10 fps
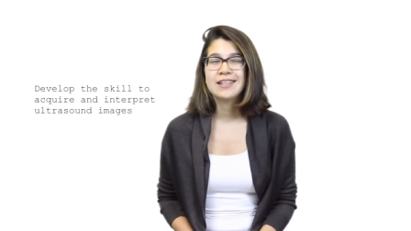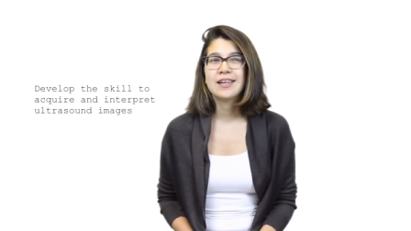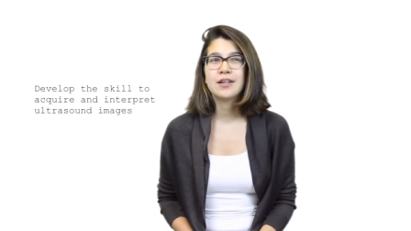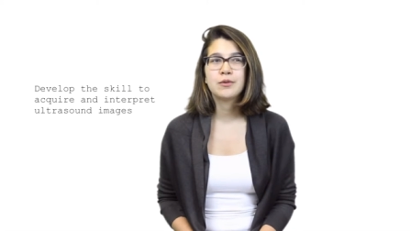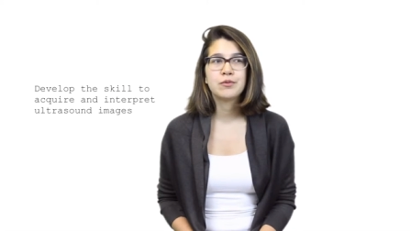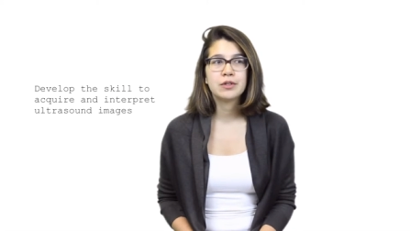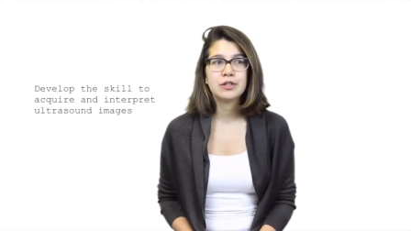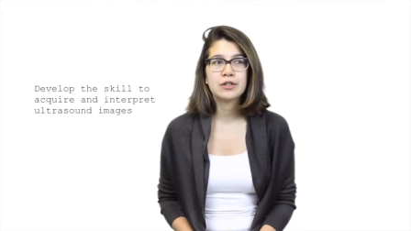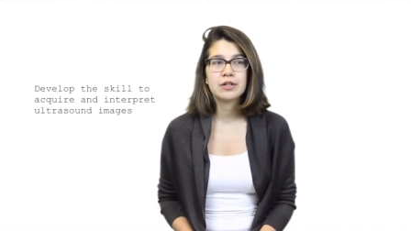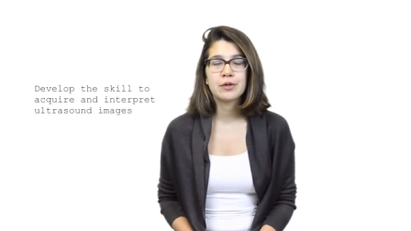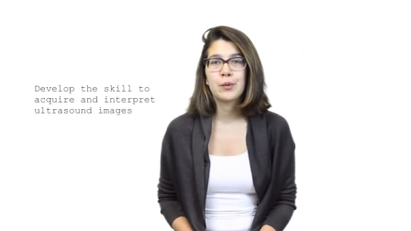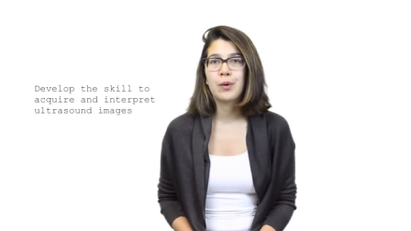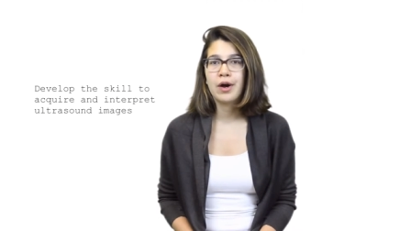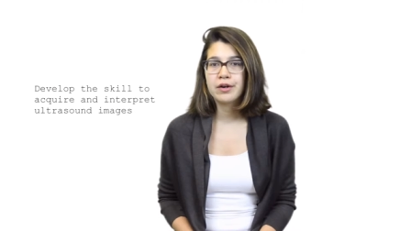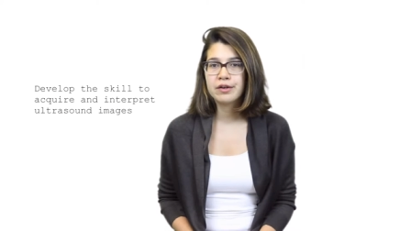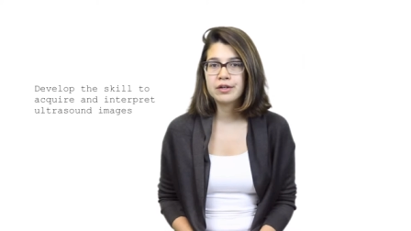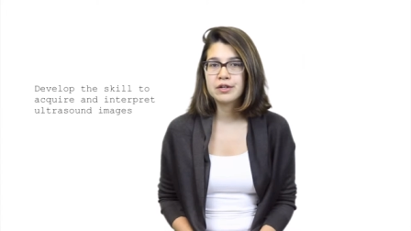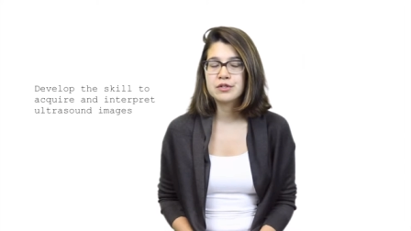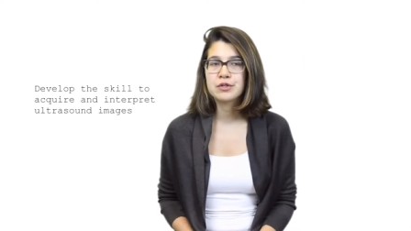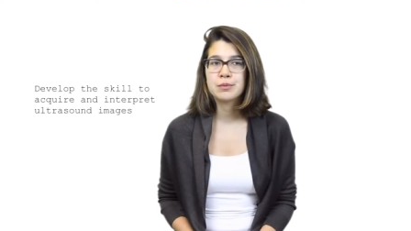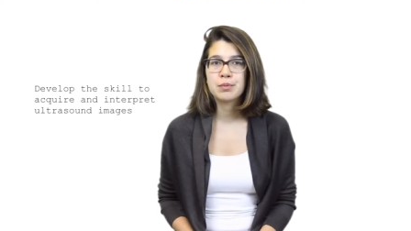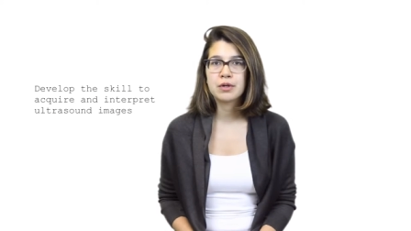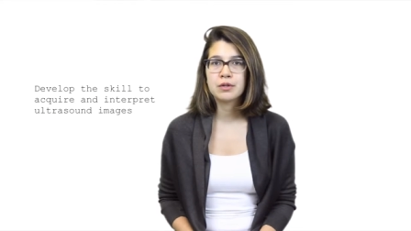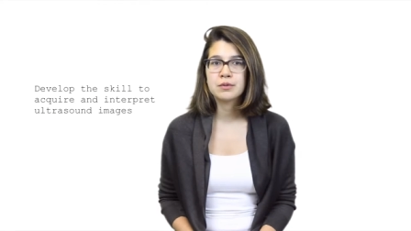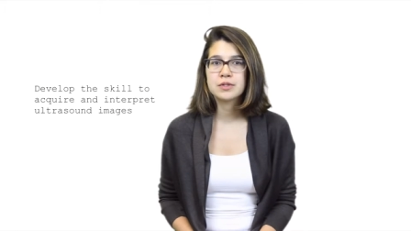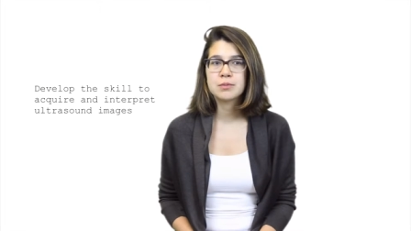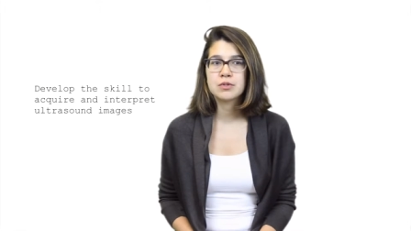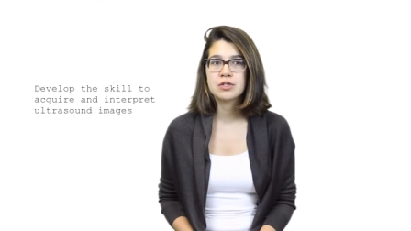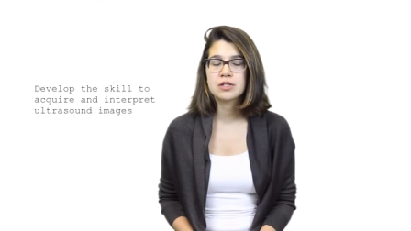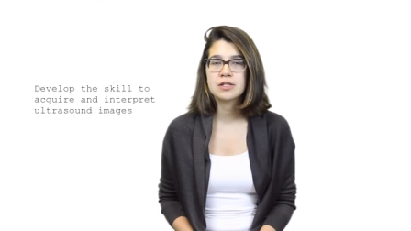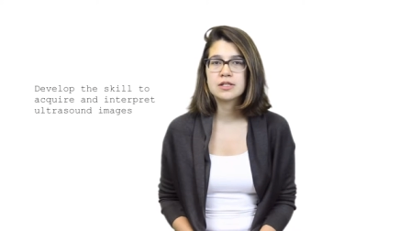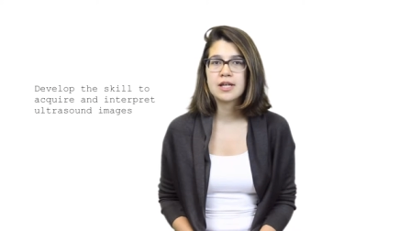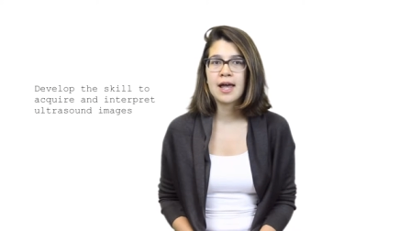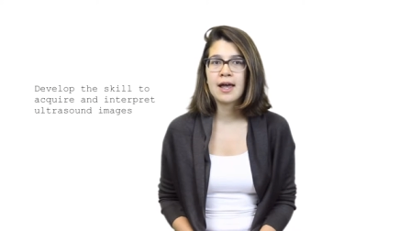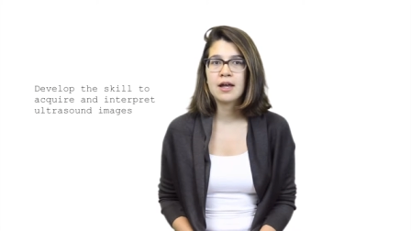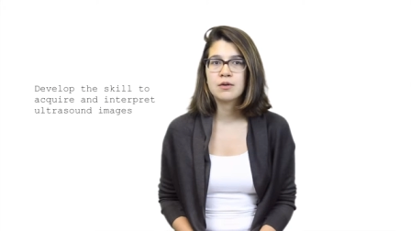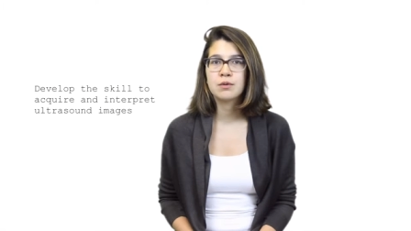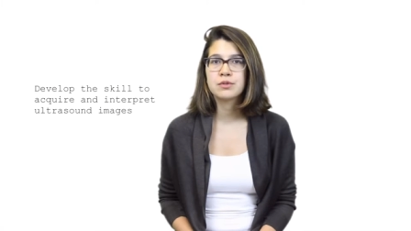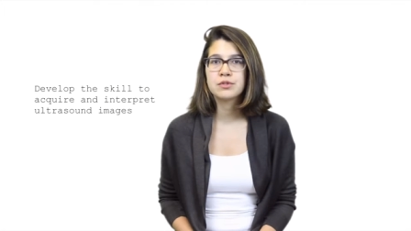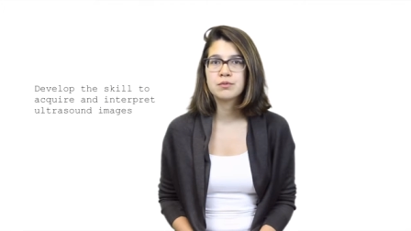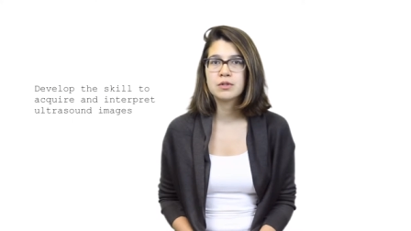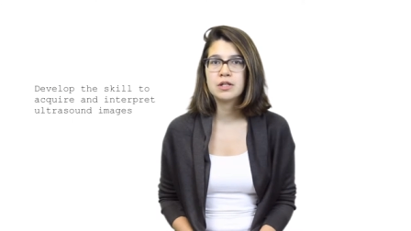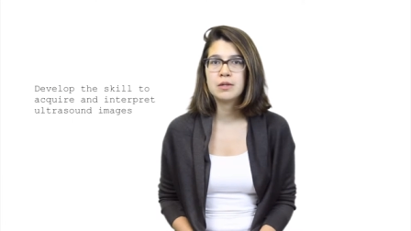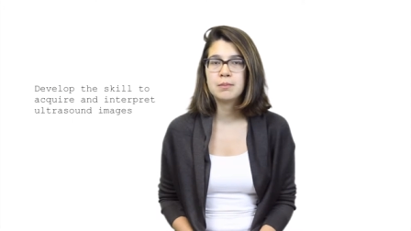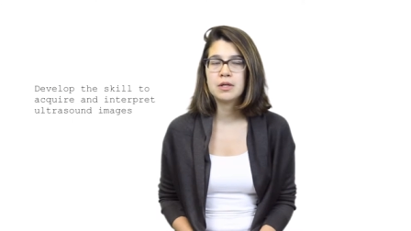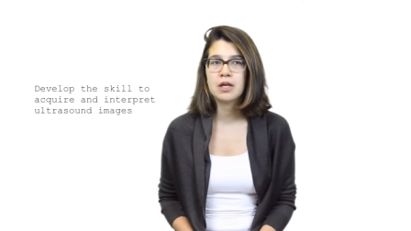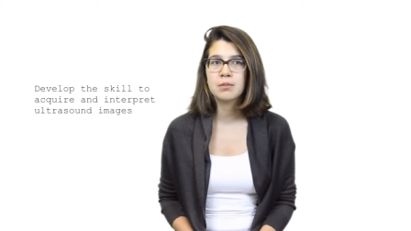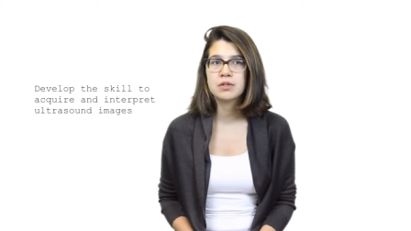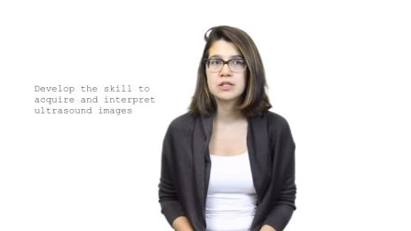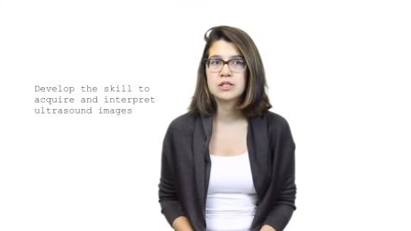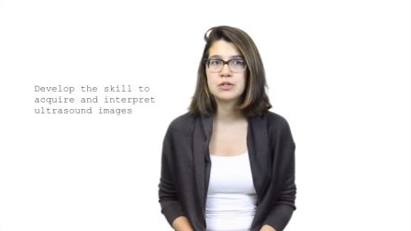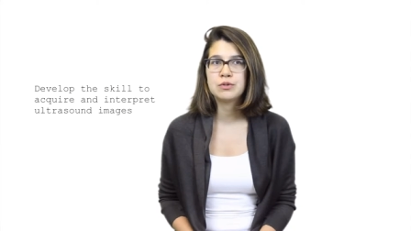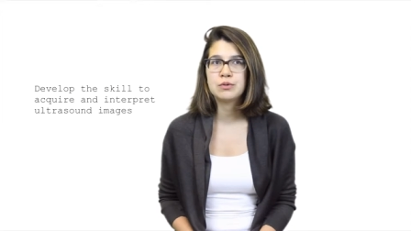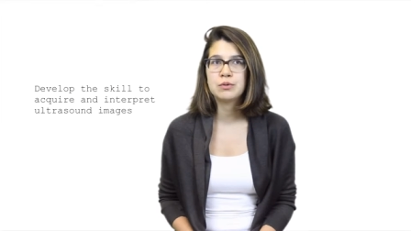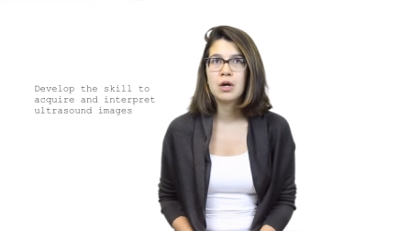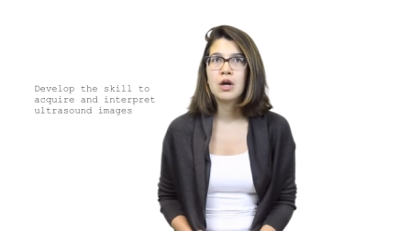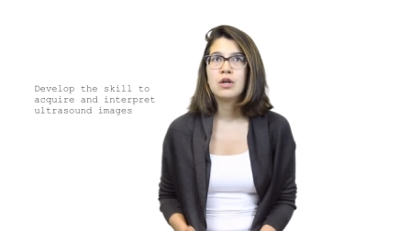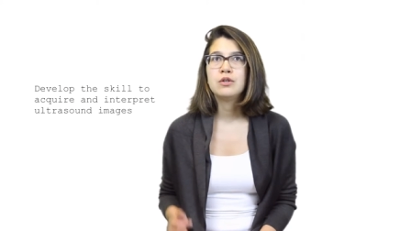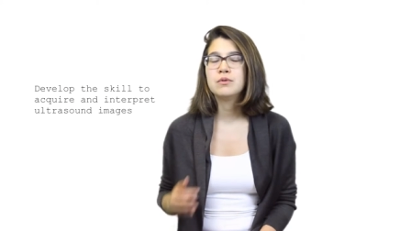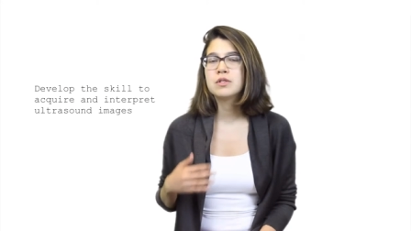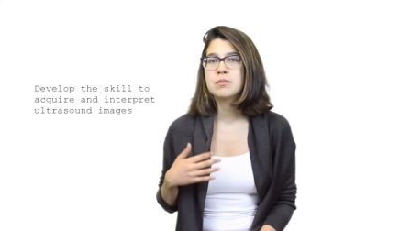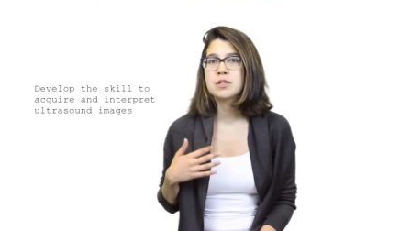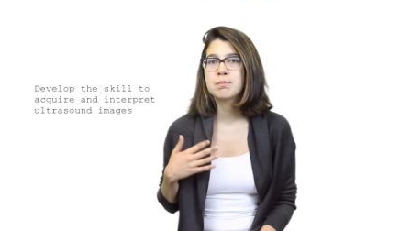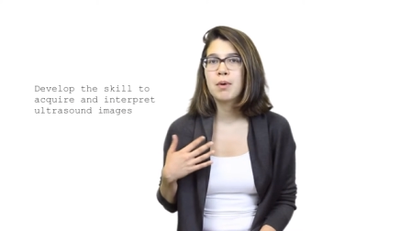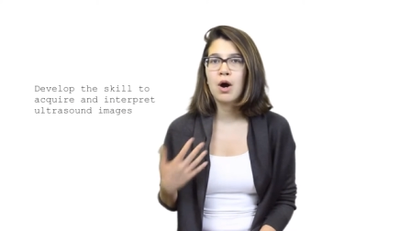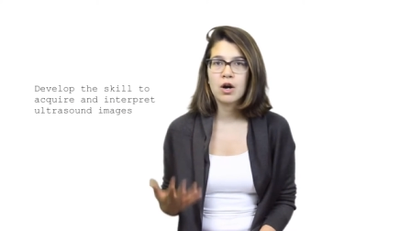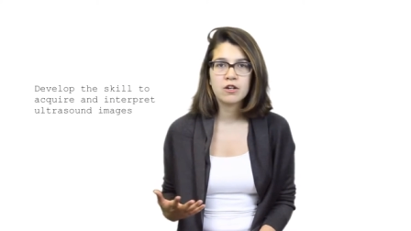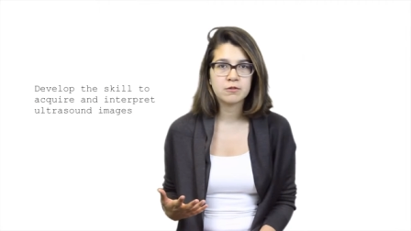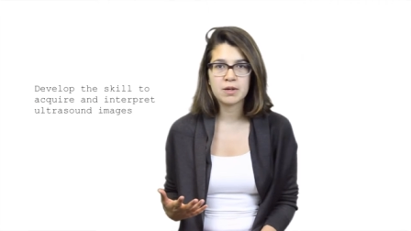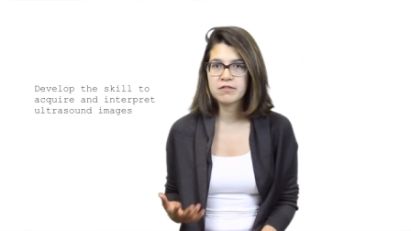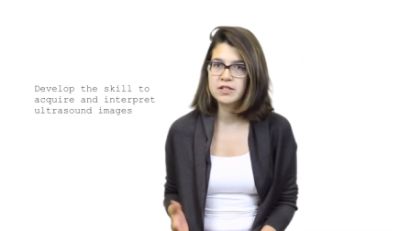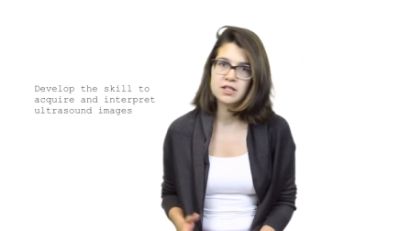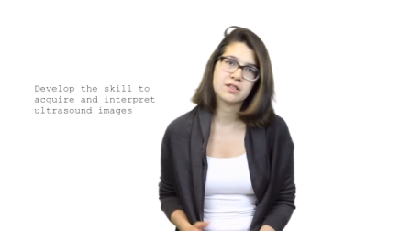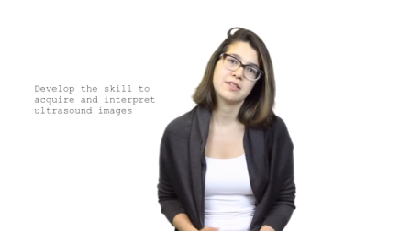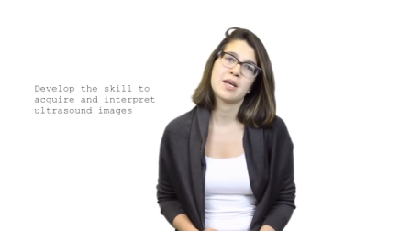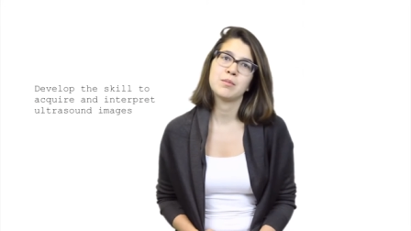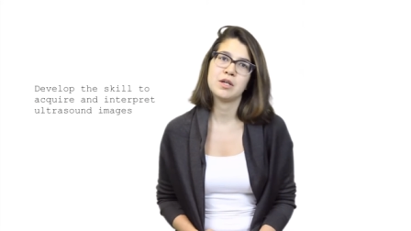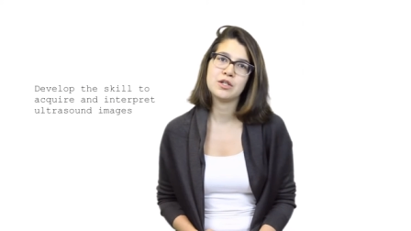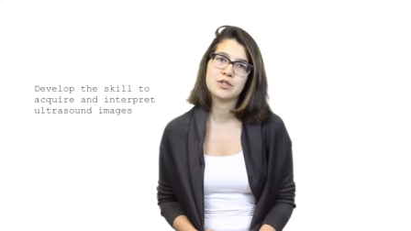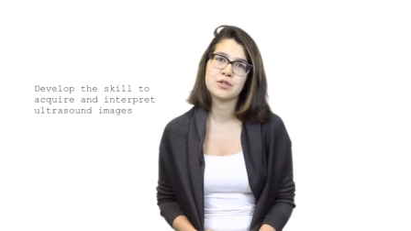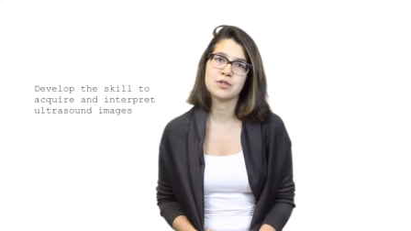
getting really good at acquiring and interpreting those images, and also really being able to use them as part of my physical examination.